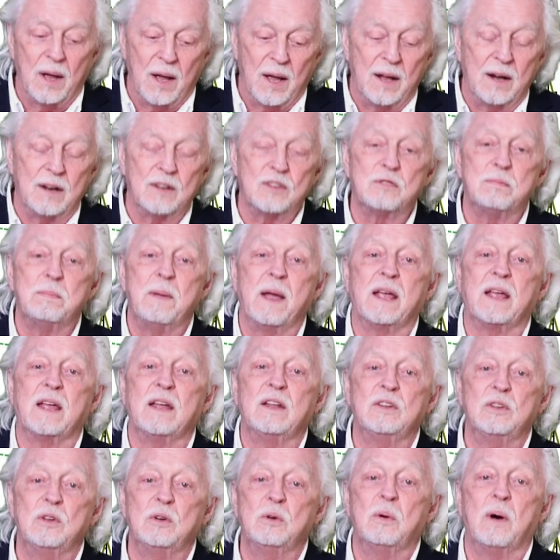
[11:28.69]
and it's
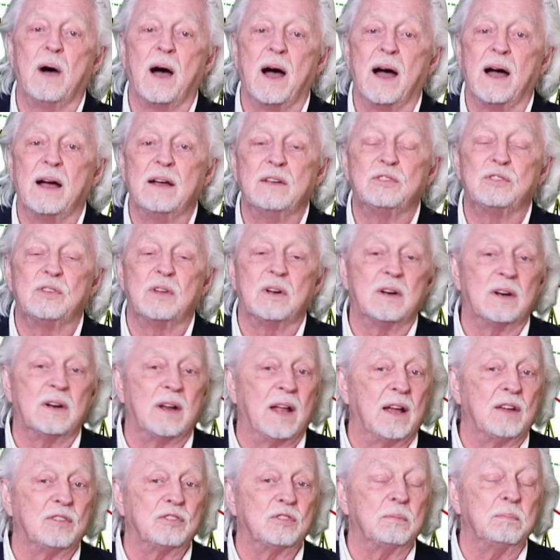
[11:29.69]
making new highs that it
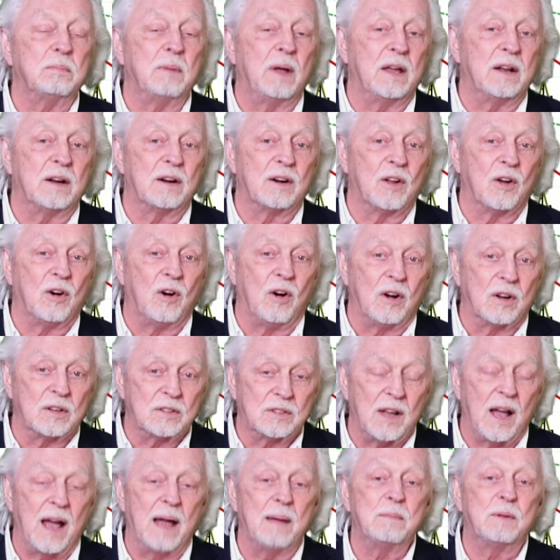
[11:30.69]
hasn't made in a long
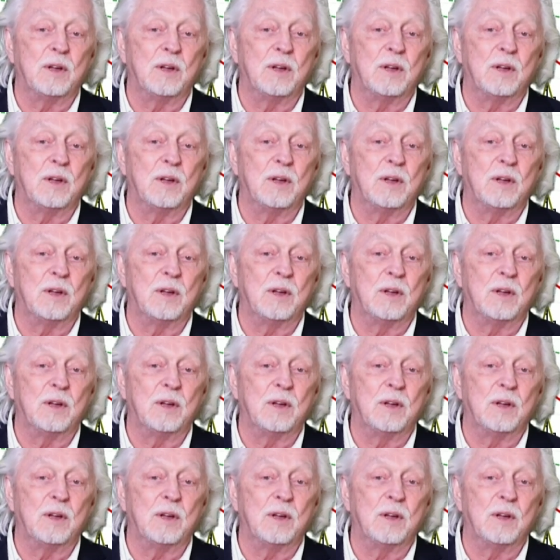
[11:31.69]
time.